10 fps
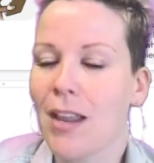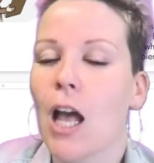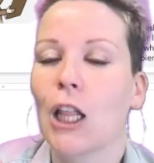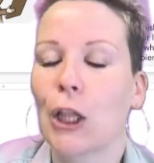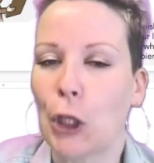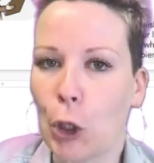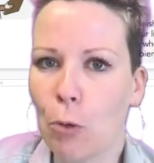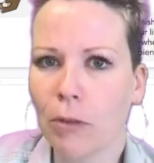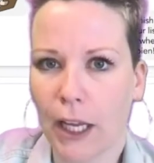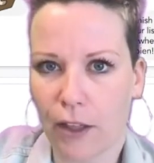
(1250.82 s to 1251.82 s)

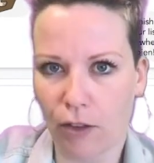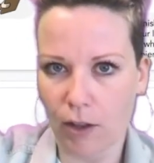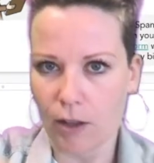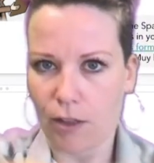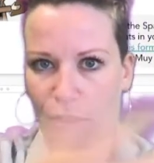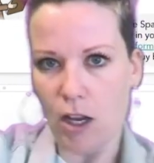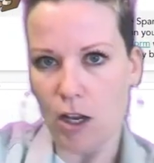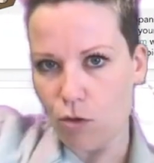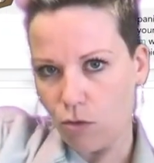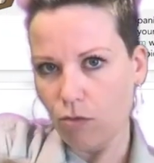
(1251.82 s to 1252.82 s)
Loom, like the thing
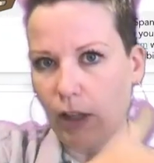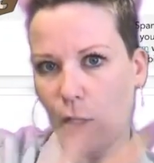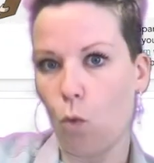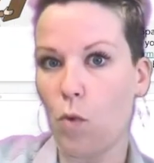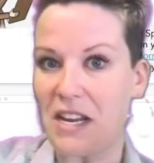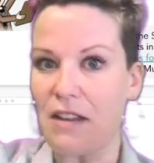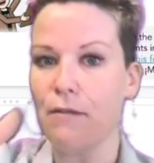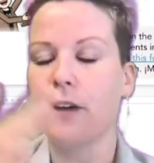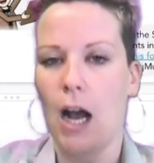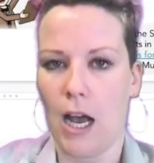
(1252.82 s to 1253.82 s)
you like weave
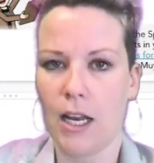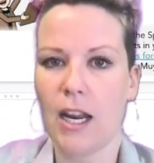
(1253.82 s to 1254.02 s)
on,